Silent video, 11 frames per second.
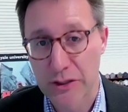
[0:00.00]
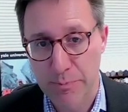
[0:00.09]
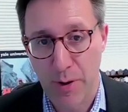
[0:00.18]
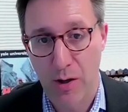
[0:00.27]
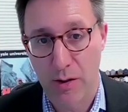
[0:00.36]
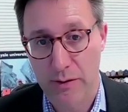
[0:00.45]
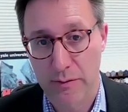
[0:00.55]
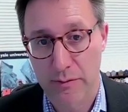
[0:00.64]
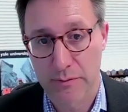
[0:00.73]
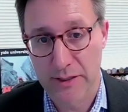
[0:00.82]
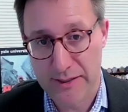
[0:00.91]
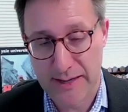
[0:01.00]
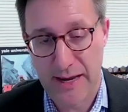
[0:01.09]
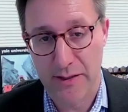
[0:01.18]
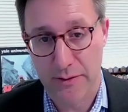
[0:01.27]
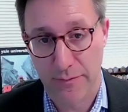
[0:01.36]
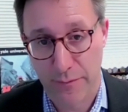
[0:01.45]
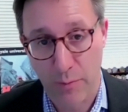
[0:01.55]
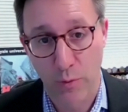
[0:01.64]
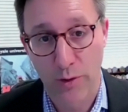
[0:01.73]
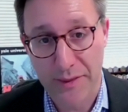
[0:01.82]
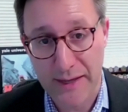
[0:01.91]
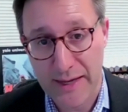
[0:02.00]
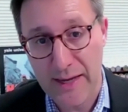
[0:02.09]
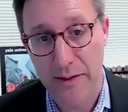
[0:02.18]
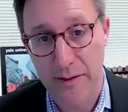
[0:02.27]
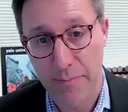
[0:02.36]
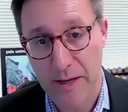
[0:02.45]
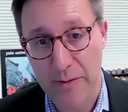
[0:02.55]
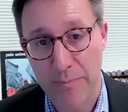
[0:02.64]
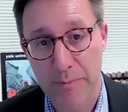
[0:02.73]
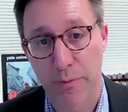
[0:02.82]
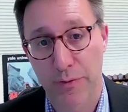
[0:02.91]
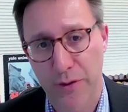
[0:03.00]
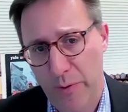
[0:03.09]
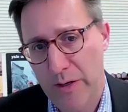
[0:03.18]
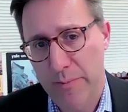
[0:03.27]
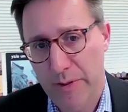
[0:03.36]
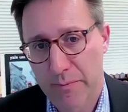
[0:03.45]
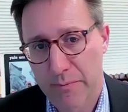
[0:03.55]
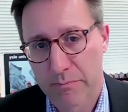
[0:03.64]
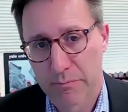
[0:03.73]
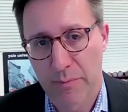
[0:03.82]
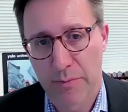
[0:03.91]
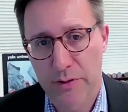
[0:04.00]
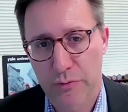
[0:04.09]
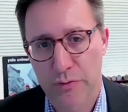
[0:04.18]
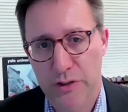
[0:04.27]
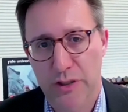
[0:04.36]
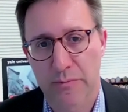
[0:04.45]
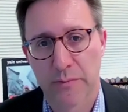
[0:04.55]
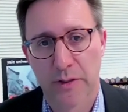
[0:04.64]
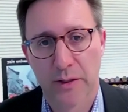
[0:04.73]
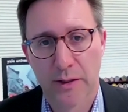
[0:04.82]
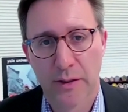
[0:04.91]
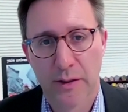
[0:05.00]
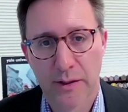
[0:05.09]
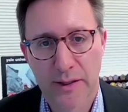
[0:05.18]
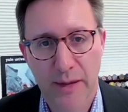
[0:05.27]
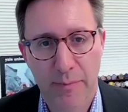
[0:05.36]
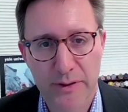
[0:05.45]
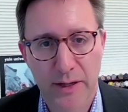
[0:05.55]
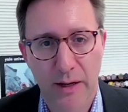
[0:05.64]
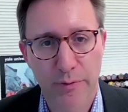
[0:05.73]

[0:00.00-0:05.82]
spark dissent from within and make people think, wait a minute, maybe this regime can be